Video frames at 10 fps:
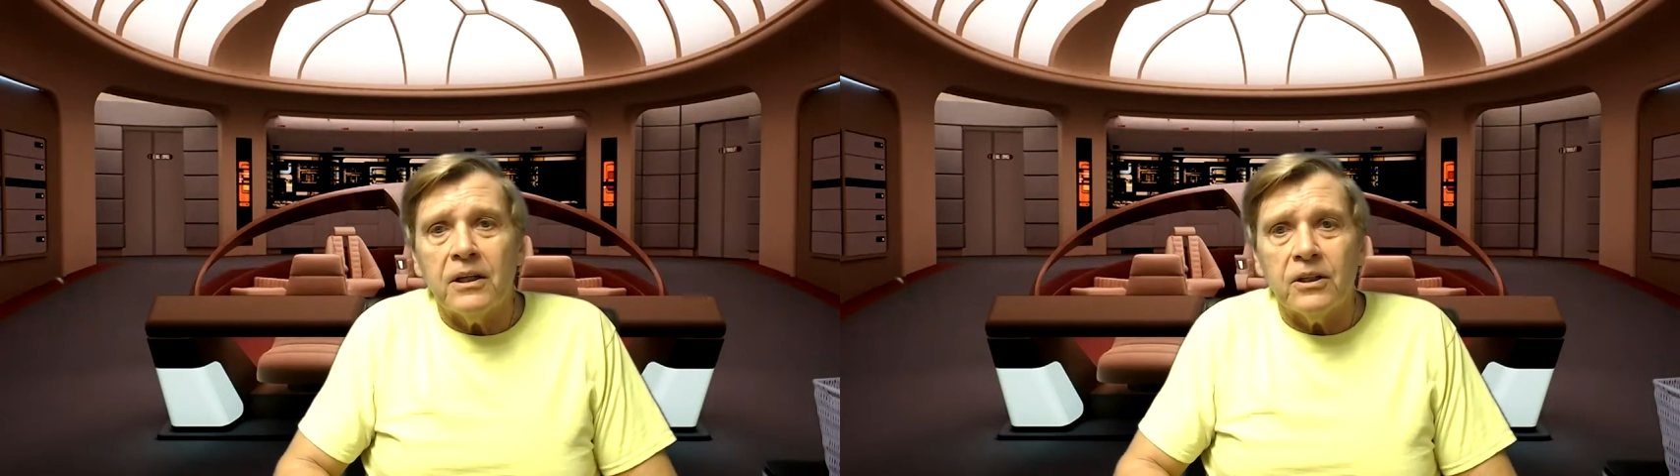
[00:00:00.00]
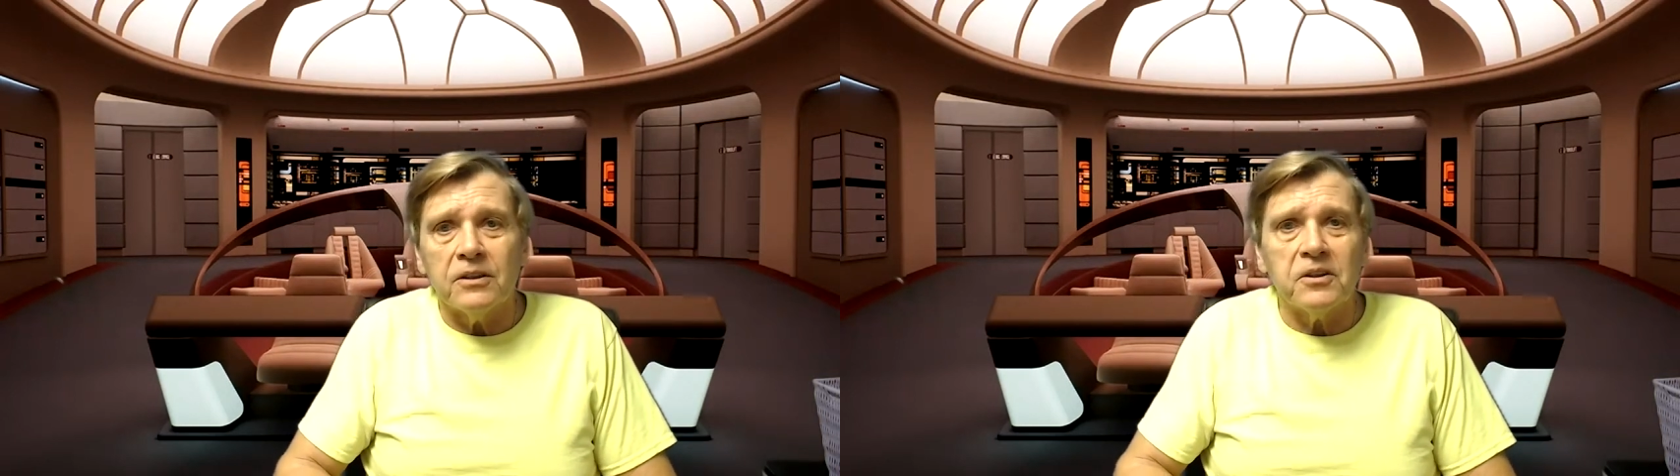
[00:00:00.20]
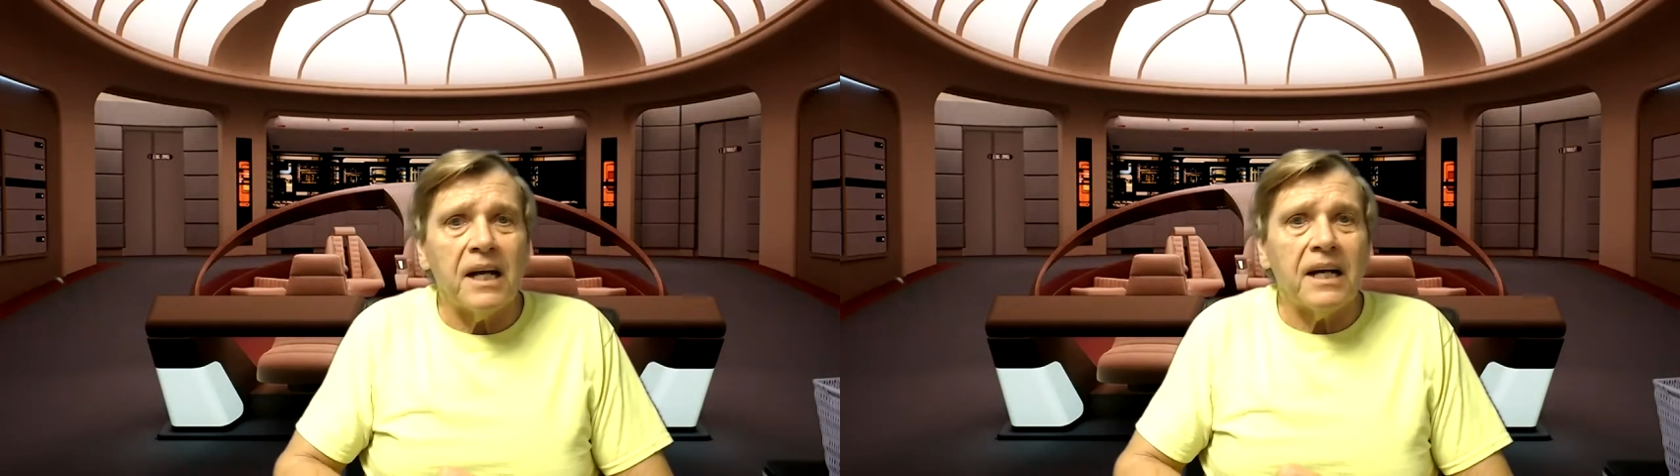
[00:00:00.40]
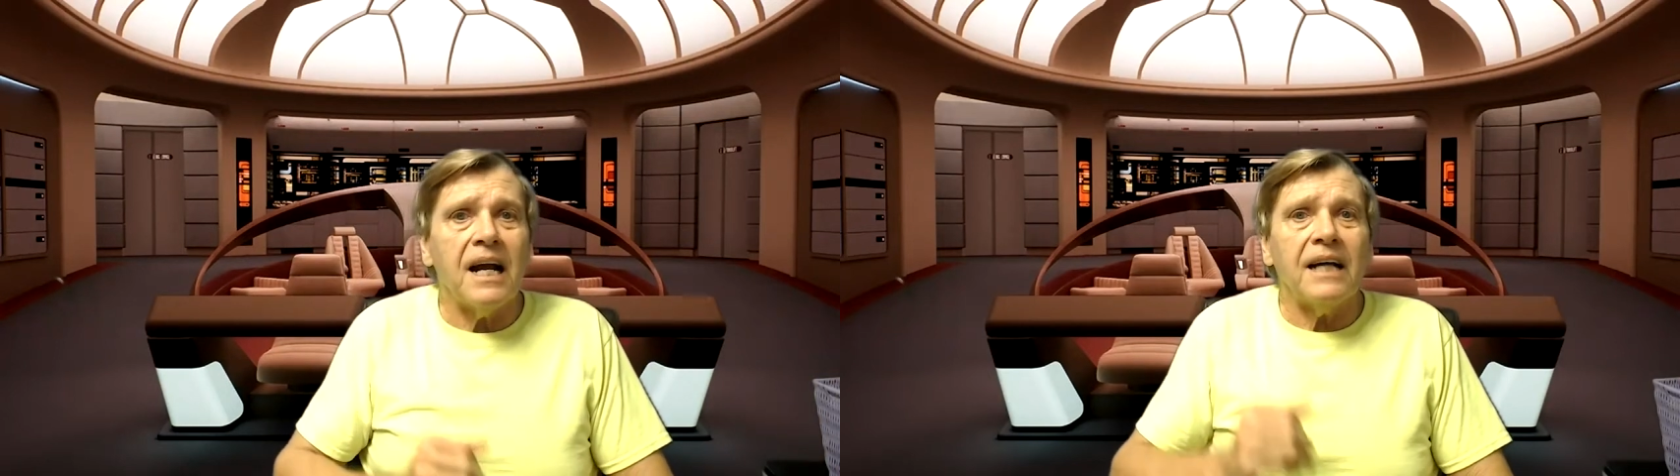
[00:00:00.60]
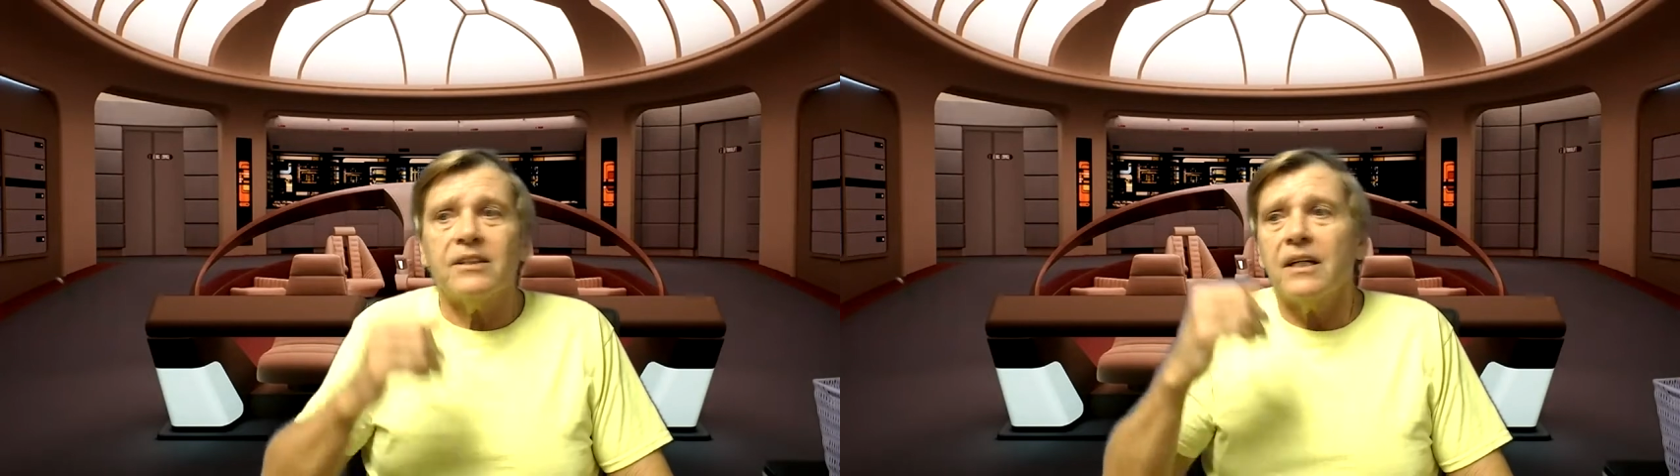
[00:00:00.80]
It's kind of
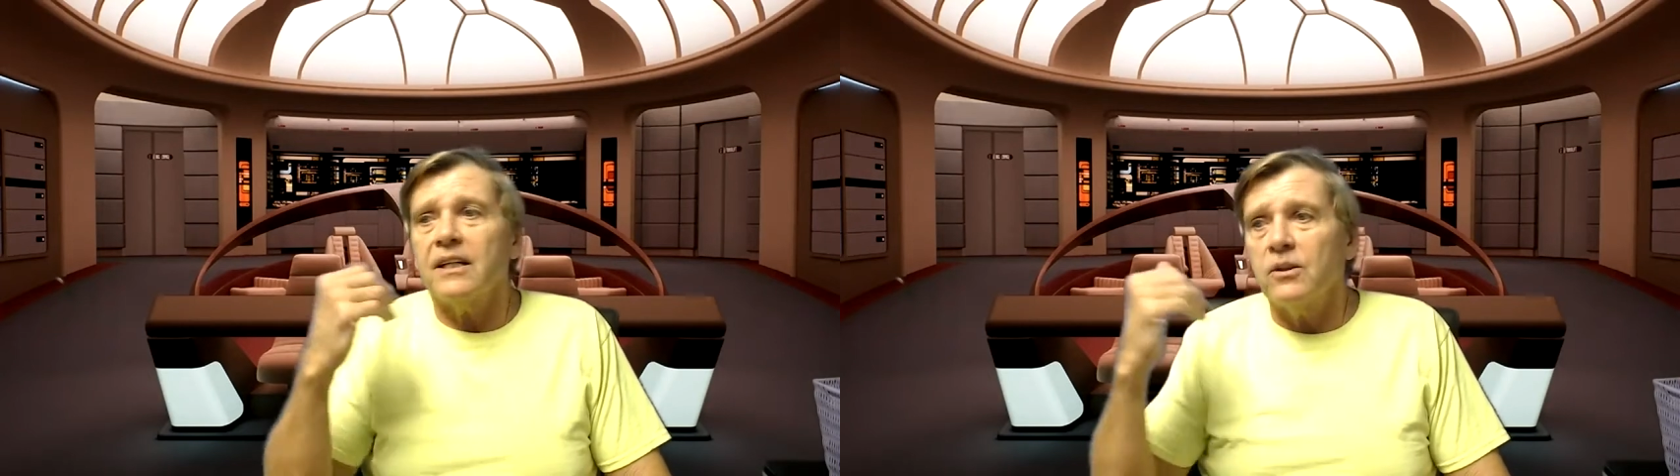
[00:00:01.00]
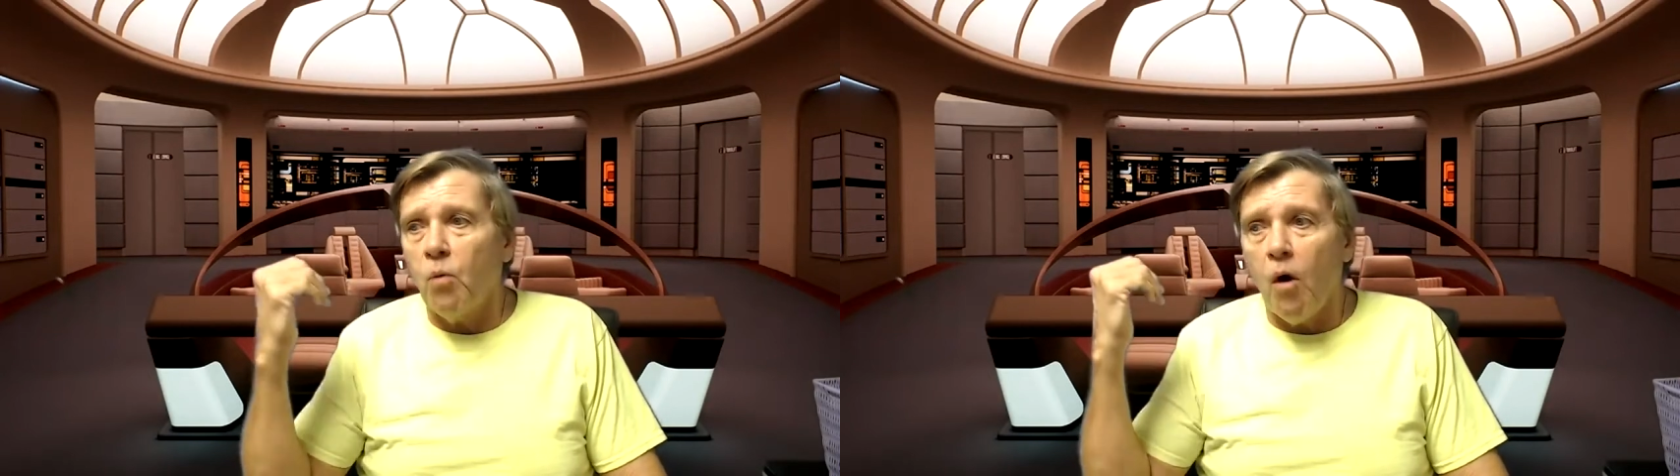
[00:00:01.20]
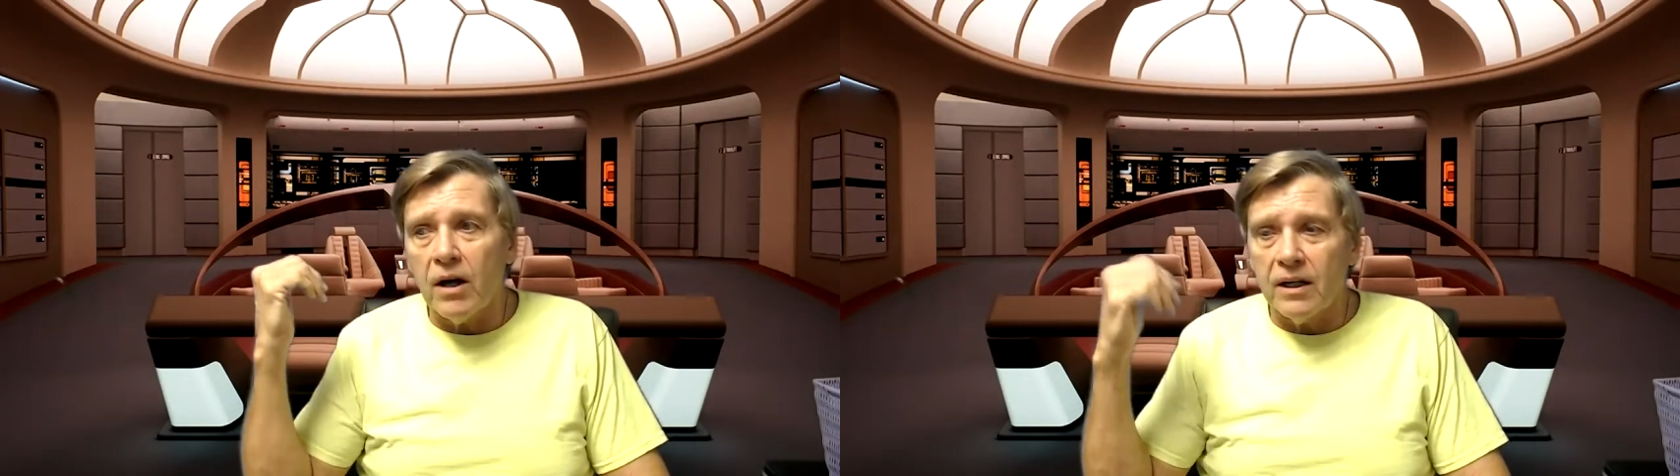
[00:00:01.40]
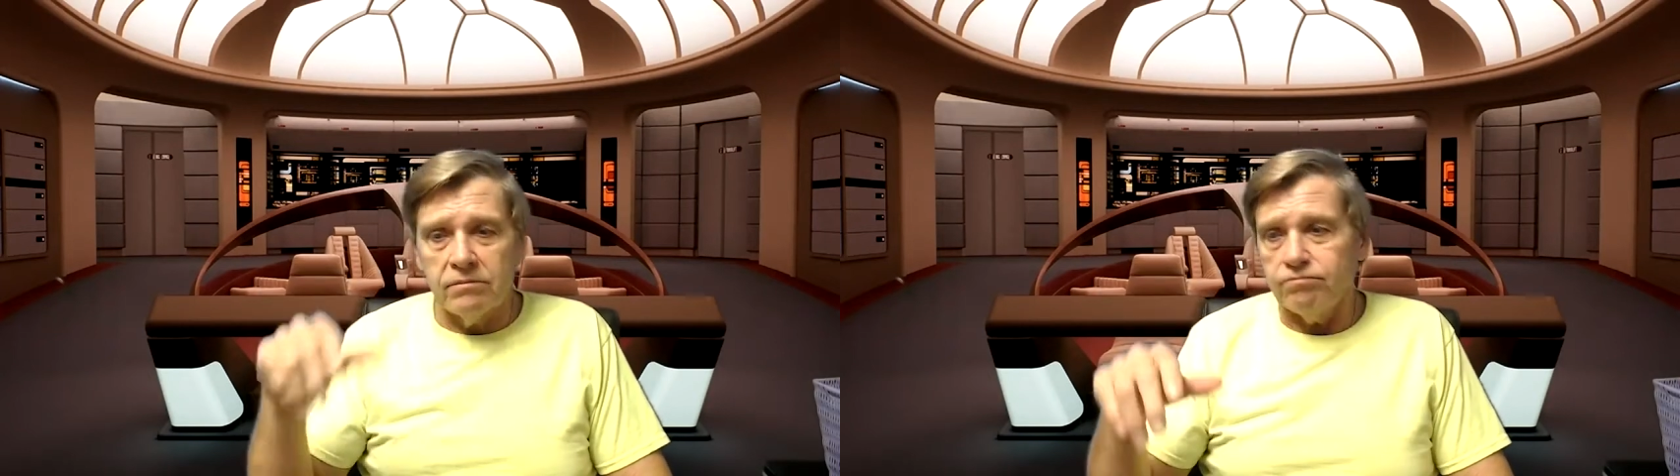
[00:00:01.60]
nice. I could walk,